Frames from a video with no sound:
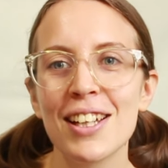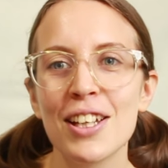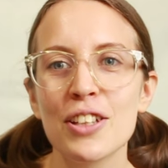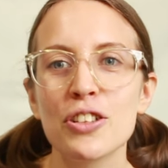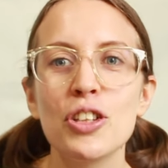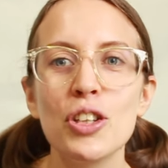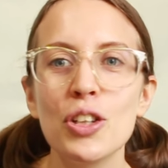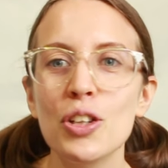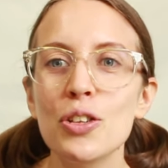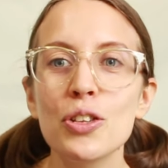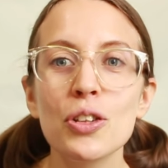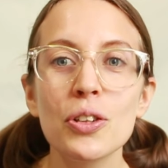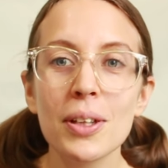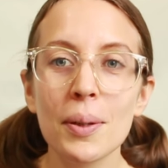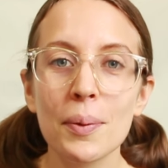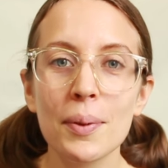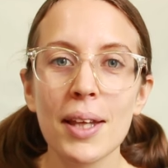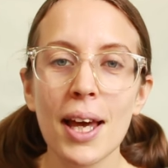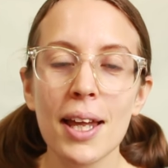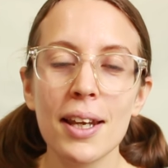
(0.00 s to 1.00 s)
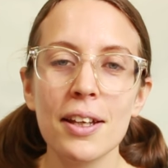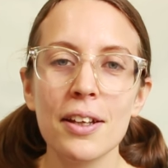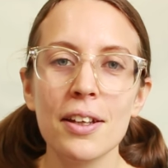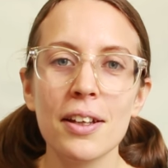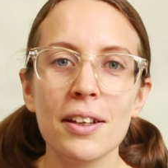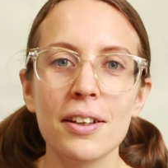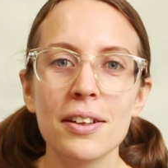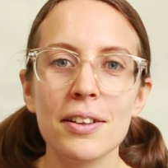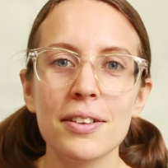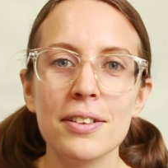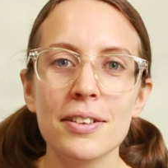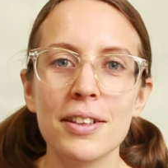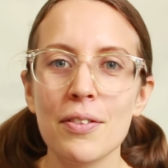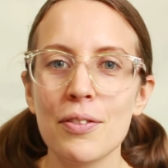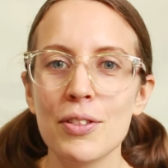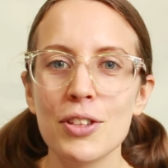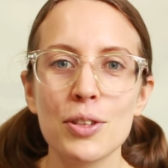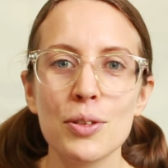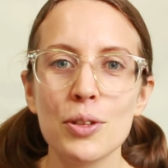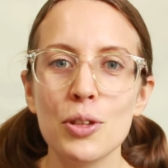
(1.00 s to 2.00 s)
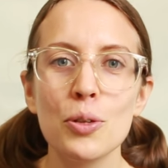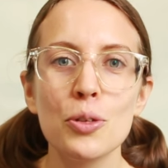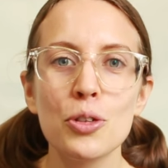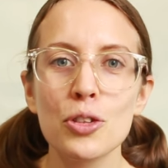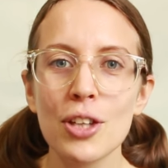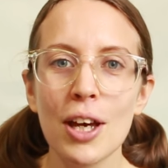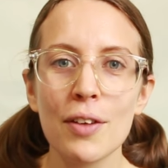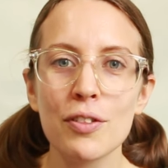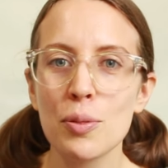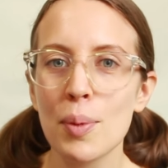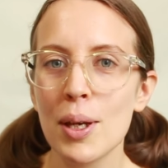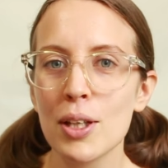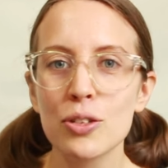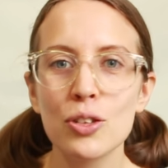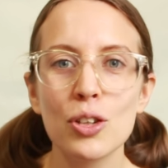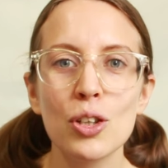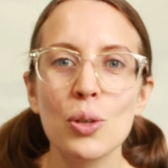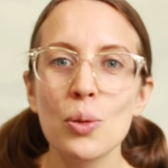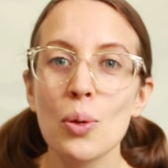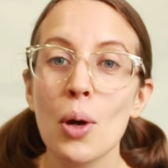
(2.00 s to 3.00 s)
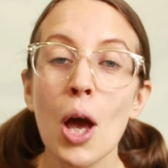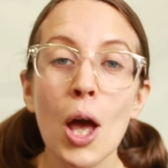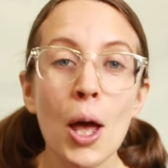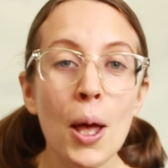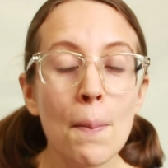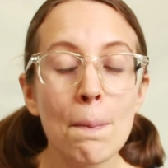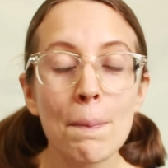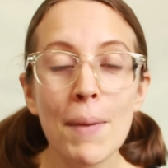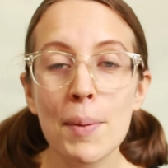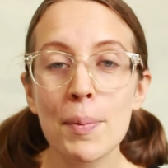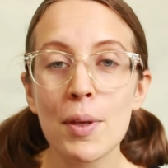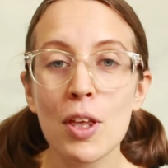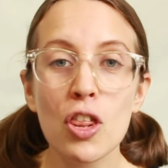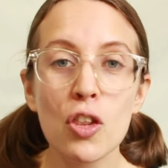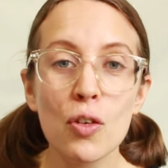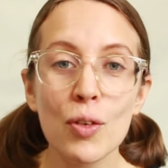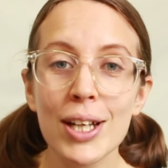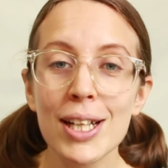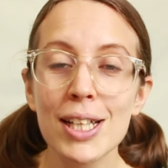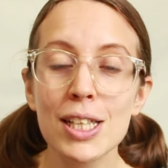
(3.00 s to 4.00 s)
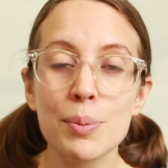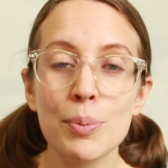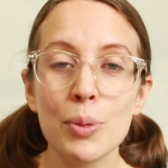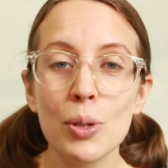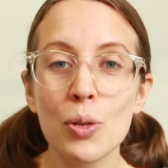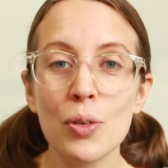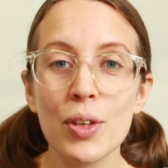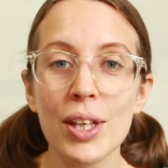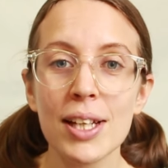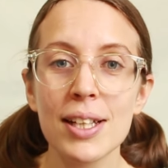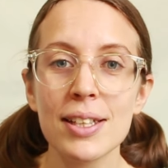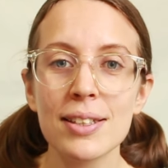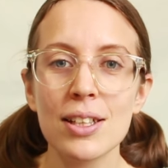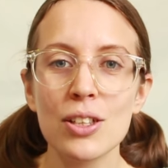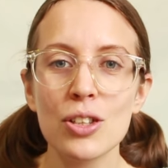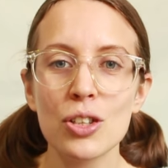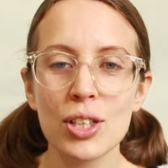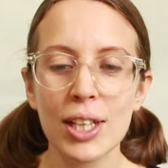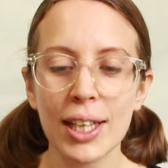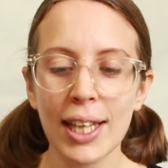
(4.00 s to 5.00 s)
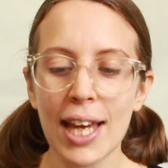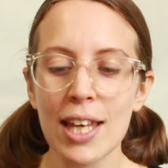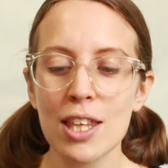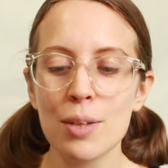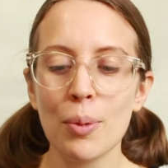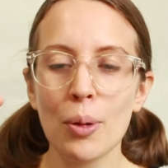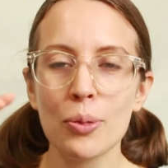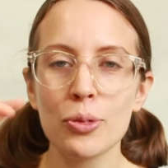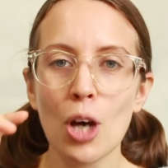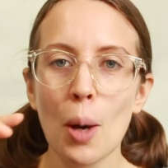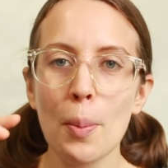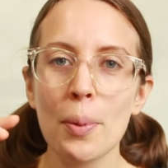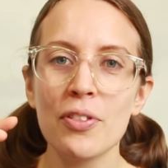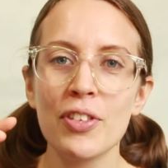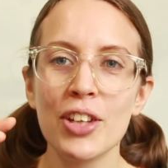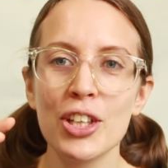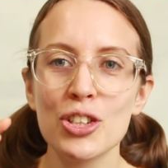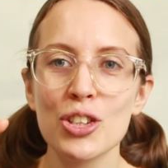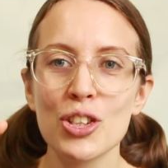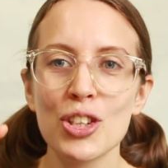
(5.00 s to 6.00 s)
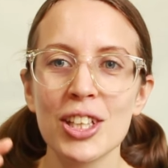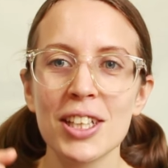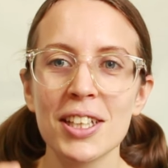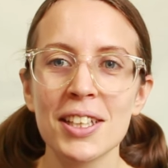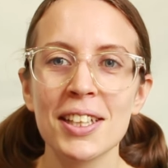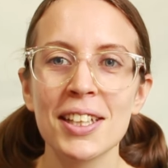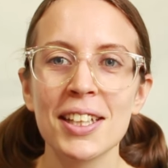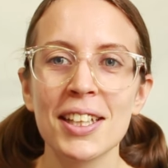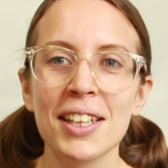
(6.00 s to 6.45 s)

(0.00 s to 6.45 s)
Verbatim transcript: So you can do that with any difference. You just have to make 2, maybe 3 smoothies and just lay them on top of each other,